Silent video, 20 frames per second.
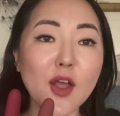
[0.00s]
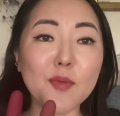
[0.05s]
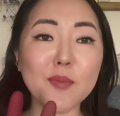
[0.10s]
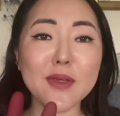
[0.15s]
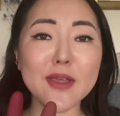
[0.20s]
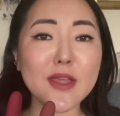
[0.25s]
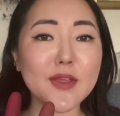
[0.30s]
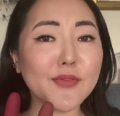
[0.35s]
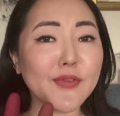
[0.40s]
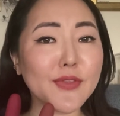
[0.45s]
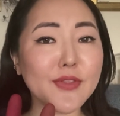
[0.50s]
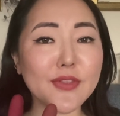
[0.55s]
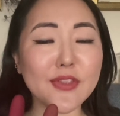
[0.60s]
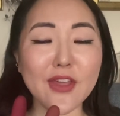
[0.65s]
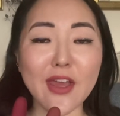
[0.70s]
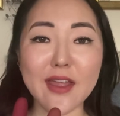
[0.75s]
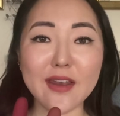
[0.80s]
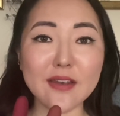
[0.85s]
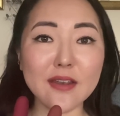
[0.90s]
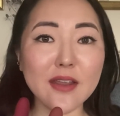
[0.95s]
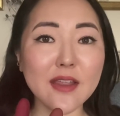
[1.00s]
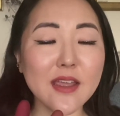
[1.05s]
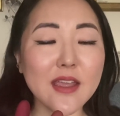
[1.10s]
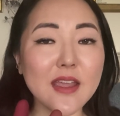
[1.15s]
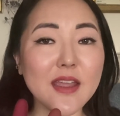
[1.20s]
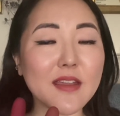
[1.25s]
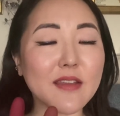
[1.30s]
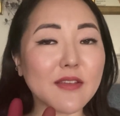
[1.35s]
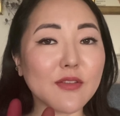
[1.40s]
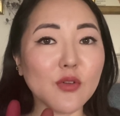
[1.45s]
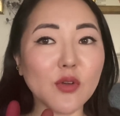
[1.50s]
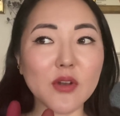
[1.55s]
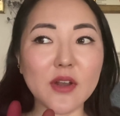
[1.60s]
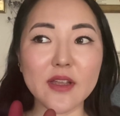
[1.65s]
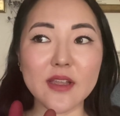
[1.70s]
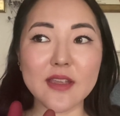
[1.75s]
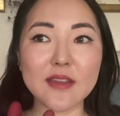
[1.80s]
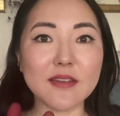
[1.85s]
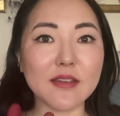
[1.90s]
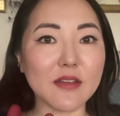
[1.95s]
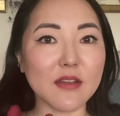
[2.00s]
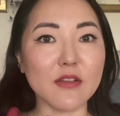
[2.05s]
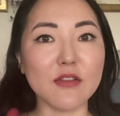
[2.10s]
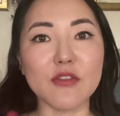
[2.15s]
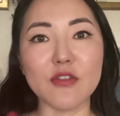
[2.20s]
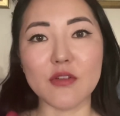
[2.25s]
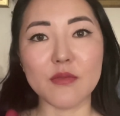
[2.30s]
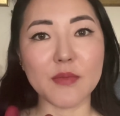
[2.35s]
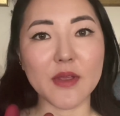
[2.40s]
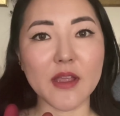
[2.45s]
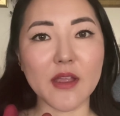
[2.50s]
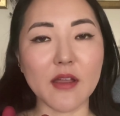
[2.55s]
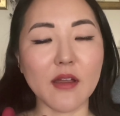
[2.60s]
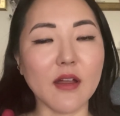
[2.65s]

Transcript: But even then, it's not like it didn't suit me.